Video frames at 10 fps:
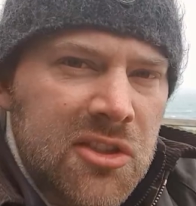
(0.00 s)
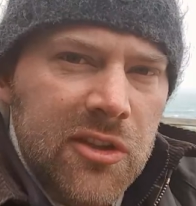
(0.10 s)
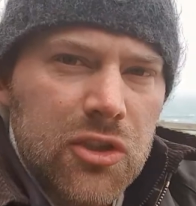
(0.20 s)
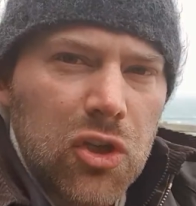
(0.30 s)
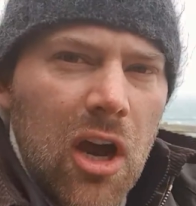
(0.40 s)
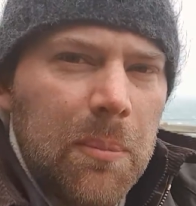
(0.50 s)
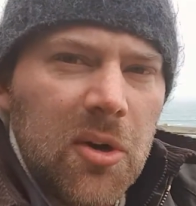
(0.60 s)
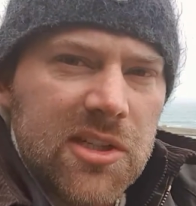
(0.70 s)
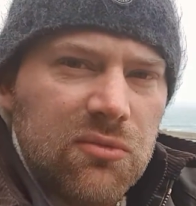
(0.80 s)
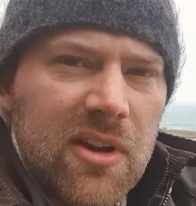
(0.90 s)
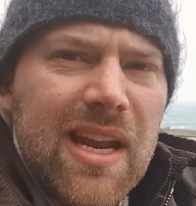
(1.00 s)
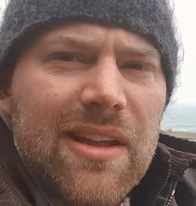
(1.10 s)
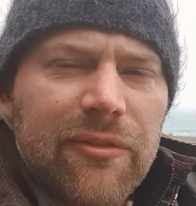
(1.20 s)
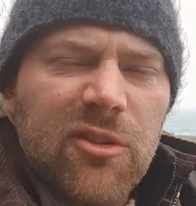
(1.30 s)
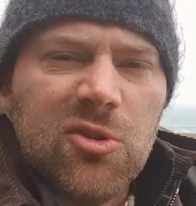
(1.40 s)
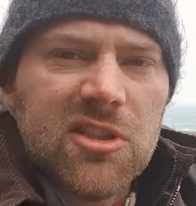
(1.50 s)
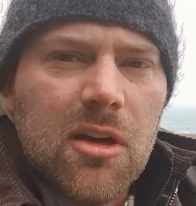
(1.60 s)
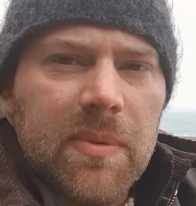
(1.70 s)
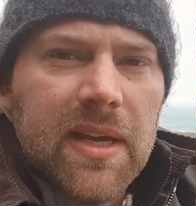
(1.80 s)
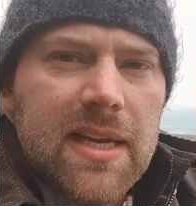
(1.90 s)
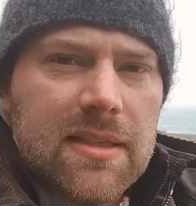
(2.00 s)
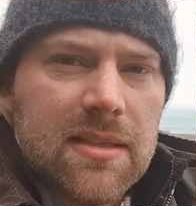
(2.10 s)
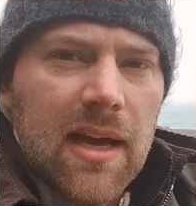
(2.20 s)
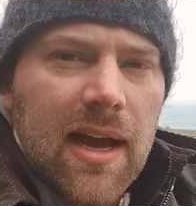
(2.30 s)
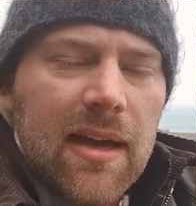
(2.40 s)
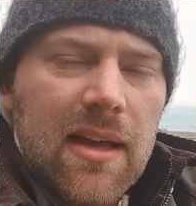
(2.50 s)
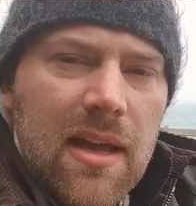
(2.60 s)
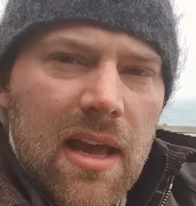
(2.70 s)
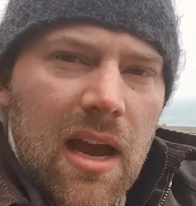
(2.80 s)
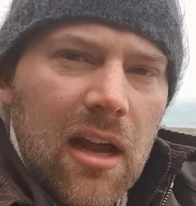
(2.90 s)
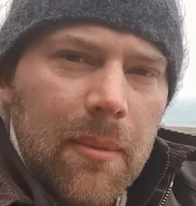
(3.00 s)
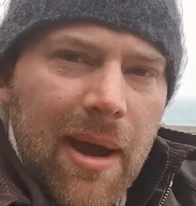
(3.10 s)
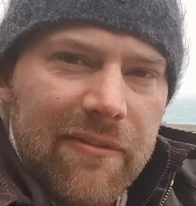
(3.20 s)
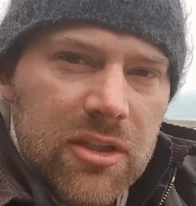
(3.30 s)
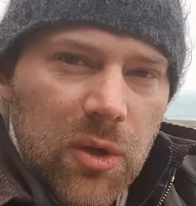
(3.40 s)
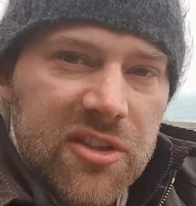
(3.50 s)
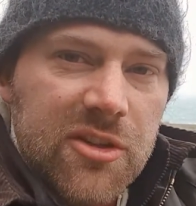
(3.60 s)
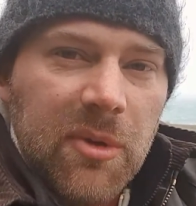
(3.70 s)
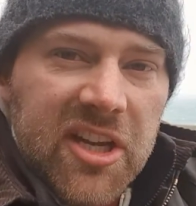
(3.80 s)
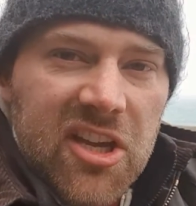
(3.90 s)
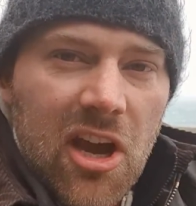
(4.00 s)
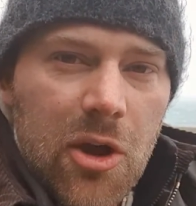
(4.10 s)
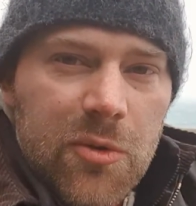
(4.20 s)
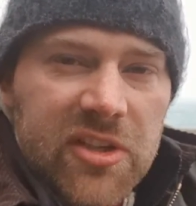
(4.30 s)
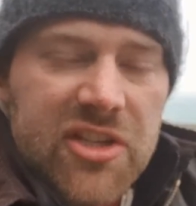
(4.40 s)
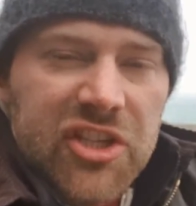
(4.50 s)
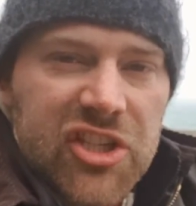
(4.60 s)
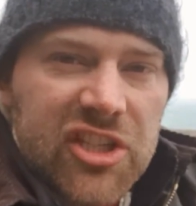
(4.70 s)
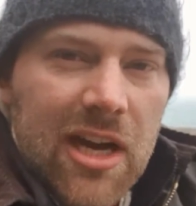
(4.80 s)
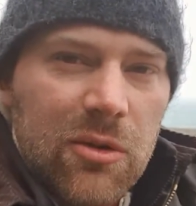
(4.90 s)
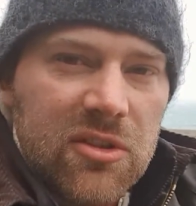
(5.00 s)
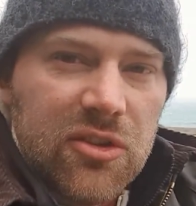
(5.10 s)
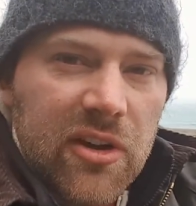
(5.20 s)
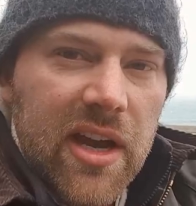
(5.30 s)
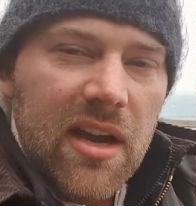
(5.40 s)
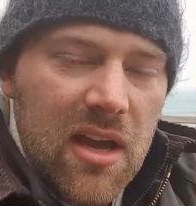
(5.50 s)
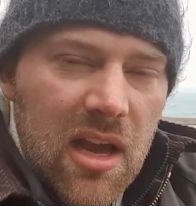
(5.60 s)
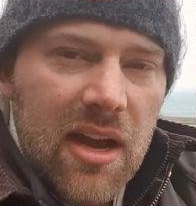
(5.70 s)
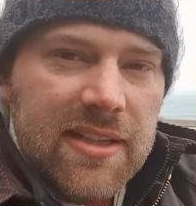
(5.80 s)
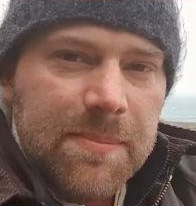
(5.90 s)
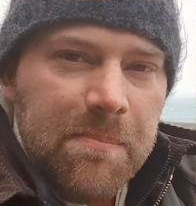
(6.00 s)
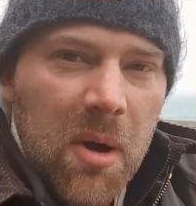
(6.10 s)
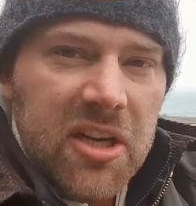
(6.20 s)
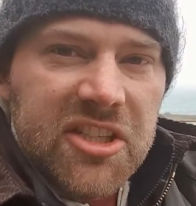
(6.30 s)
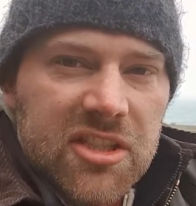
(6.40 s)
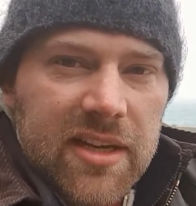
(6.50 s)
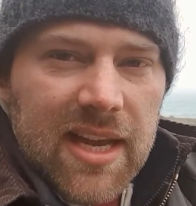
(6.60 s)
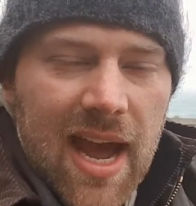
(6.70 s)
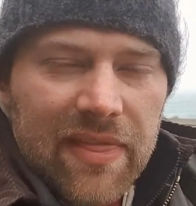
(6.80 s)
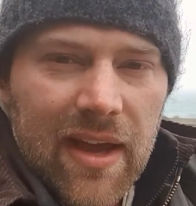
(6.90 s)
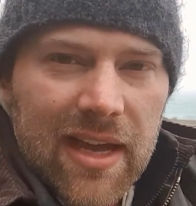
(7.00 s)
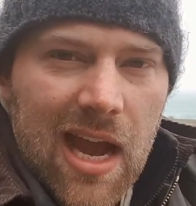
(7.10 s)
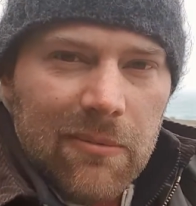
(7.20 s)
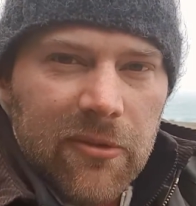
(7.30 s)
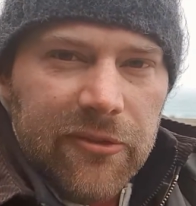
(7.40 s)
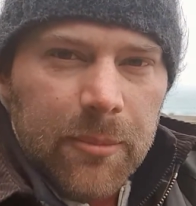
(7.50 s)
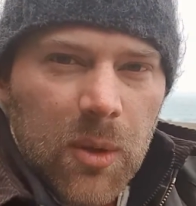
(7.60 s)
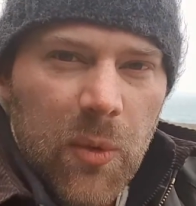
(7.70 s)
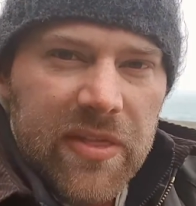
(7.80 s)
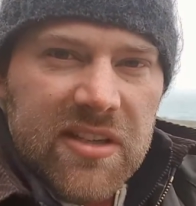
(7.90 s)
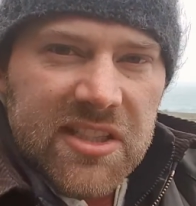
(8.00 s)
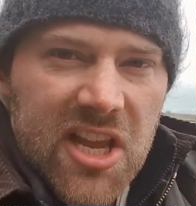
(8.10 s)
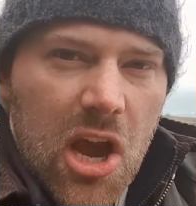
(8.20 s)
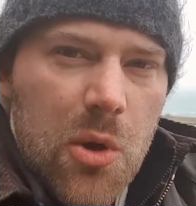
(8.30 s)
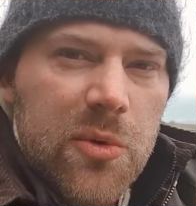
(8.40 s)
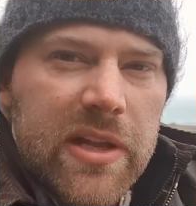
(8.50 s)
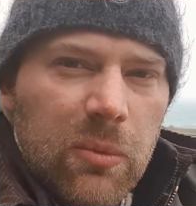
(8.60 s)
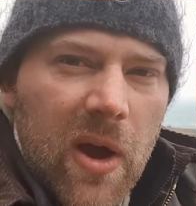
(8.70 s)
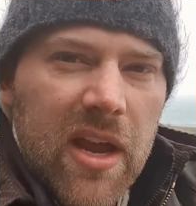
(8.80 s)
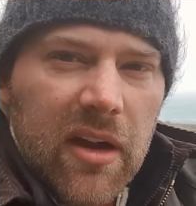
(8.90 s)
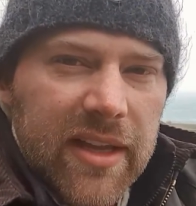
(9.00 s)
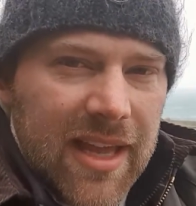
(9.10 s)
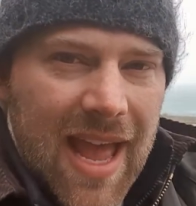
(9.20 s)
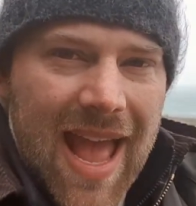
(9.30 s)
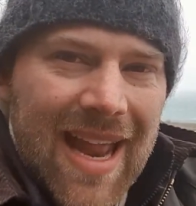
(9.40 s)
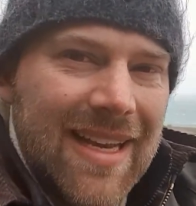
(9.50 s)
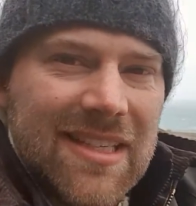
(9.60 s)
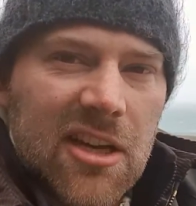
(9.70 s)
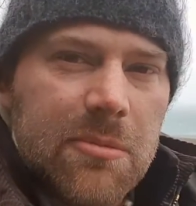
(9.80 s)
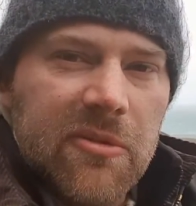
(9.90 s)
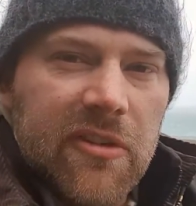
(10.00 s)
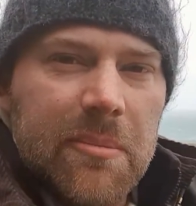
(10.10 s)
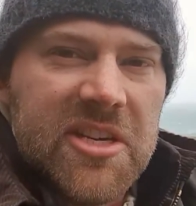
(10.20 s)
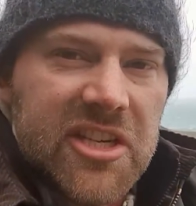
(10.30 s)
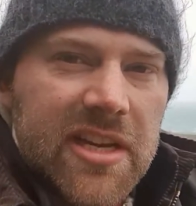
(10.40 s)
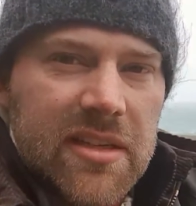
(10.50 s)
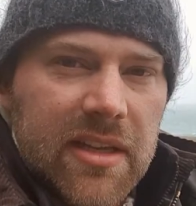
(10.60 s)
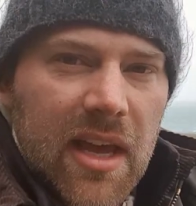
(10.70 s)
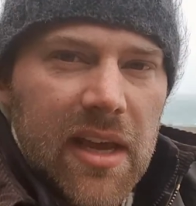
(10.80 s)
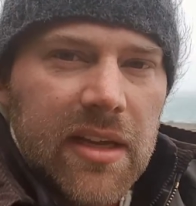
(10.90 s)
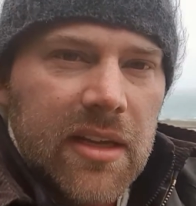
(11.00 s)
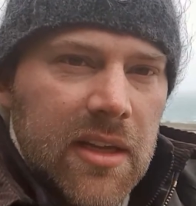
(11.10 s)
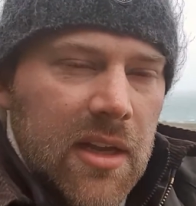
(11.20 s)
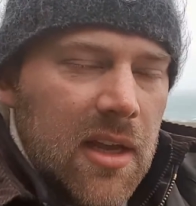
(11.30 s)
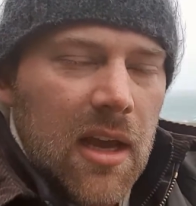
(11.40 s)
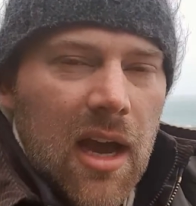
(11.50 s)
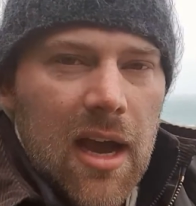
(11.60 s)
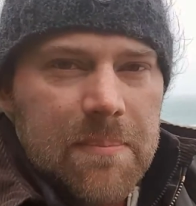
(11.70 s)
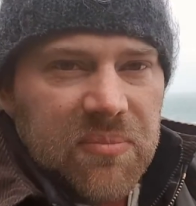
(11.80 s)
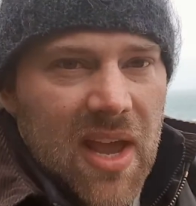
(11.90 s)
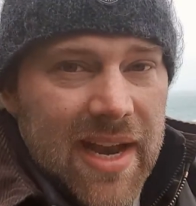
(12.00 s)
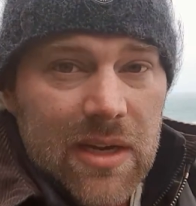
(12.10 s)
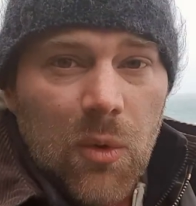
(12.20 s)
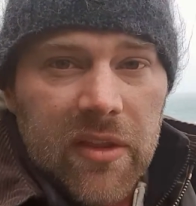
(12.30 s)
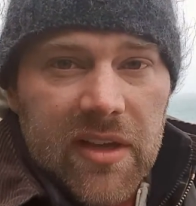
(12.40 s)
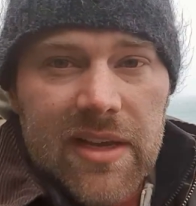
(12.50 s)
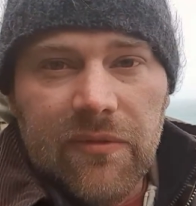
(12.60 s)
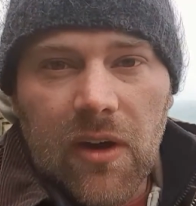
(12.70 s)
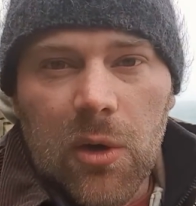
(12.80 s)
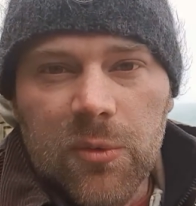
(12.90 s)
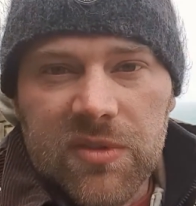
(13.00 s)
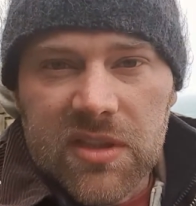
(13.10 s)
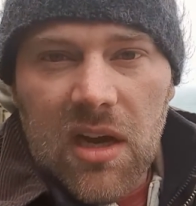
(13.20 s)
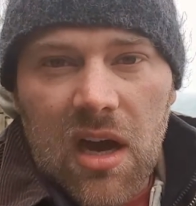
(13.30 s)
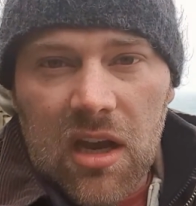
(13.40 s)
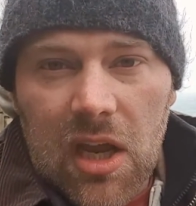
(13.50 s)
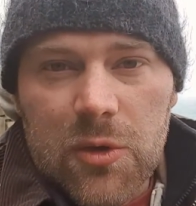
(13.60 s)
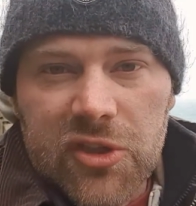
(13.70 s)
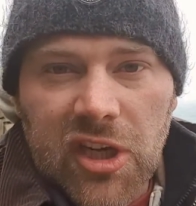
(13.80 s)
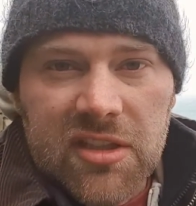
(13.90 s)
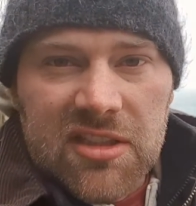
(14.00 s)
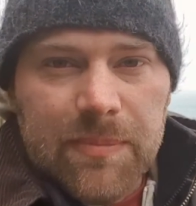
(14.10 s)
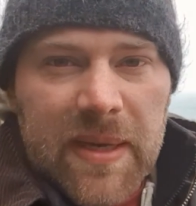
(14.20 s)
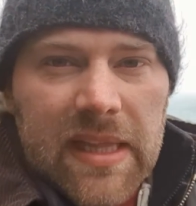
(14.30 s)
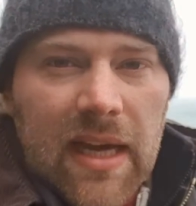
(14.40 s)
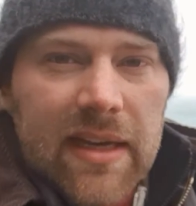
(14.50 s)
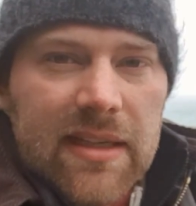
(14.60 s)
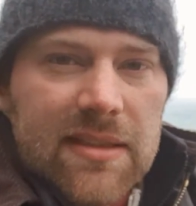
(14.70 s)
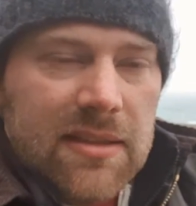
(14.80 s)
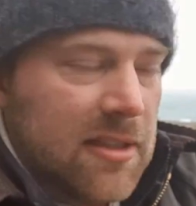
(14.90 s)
the tripod is really forced up against that, and I'm having to undo my coat and shelter it as much as I can, that camera, from the wind. That's the only way I can get any type of image here today. Anyone that involves a low shutter speed, that is.